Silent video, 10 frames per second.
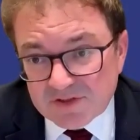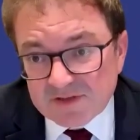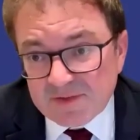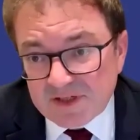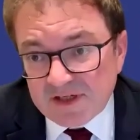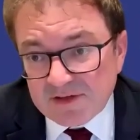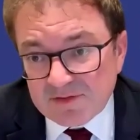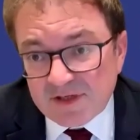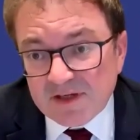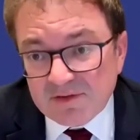possibly
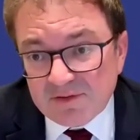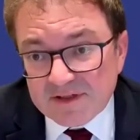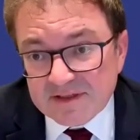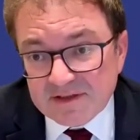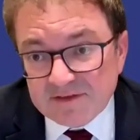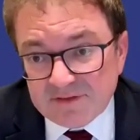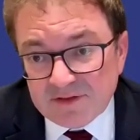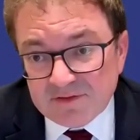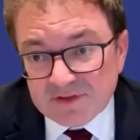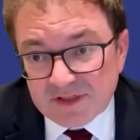going to increase in the
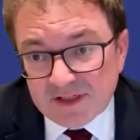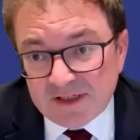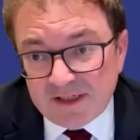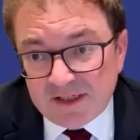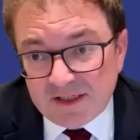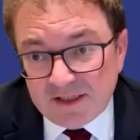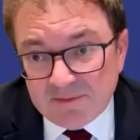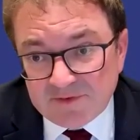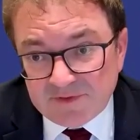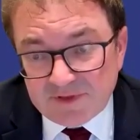future
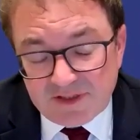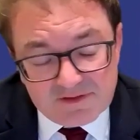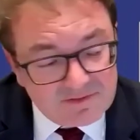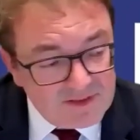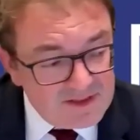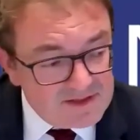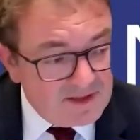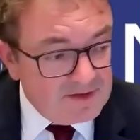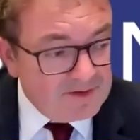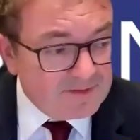for various
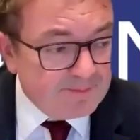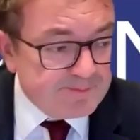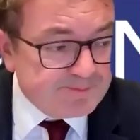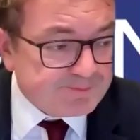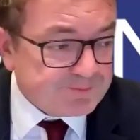reasons.